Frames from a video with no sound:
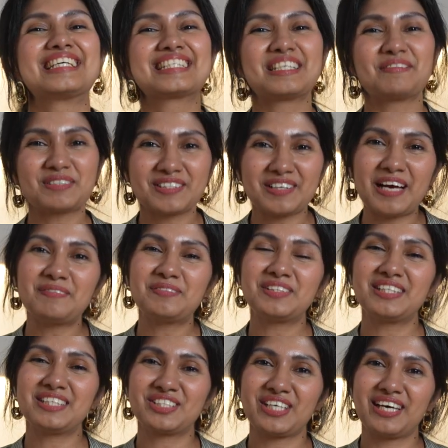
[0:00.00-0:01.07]
Subscribe to
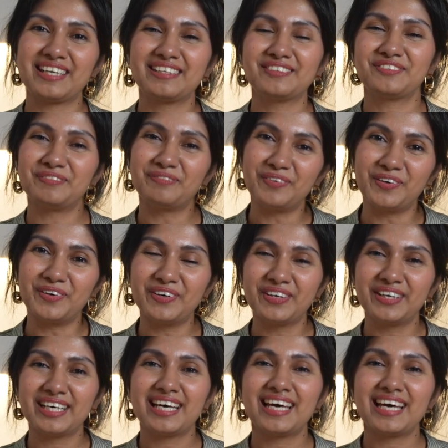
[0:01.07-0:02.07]
the channel for more.